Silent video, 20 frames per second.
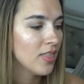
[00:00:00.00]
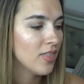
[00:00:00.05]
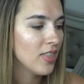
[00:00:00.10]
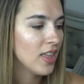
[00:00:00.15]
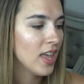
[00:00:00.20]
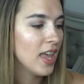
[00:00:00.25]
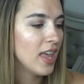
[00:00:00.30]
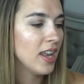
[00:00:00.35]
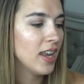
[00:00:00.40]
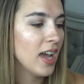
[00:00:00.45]

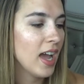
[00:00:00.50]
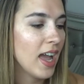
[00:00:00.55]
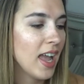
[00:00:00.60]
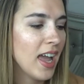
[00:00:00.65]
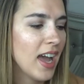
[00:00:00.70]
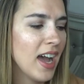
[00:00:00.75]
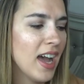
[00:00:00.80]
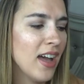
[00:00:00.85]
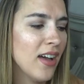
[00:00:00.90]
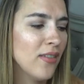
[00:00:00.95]
Then I
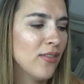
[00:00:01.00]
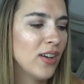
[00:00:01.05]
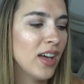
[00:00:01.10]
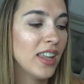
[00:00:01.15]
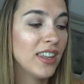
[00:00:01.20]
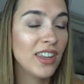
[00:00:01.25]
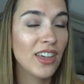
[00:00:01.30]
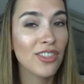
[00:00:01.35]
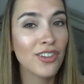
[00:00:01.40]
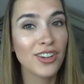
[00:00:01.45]
have
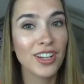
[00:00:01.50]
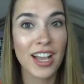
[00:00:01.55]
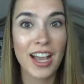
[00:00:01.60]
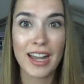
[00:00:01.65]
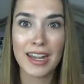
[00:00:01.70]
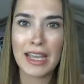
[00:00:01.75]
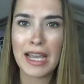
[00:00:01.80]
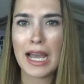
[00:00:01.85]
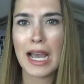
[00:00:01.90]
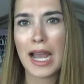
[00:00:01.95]
another
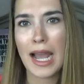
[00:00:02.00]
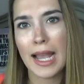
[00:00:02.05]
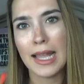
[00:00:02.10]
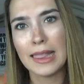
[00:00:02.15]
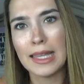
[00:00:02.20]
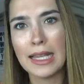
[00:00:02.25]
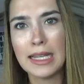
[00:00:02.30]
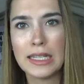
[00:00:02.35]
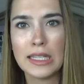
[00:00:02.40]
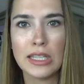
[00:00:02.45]
kind of
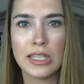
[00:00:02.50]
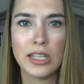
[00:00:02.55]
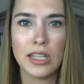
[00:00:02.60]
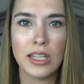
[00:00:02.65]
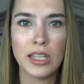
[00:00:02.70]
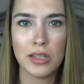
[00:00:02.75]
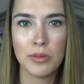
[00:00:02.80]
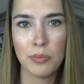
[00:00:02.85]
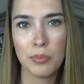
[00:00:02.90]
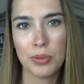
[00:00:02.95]

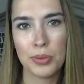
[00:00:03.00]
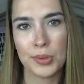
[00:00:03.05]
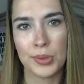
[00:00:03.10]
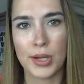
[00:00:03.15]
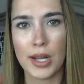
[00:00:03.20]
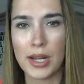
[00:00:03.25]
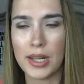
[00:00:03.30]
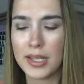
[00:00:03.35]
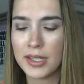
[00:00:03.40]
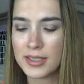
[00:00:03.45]
highlighty
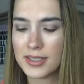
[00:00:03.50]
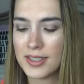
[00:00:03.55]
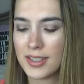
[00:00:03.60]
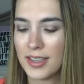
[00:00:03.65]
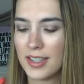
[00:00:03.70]
product.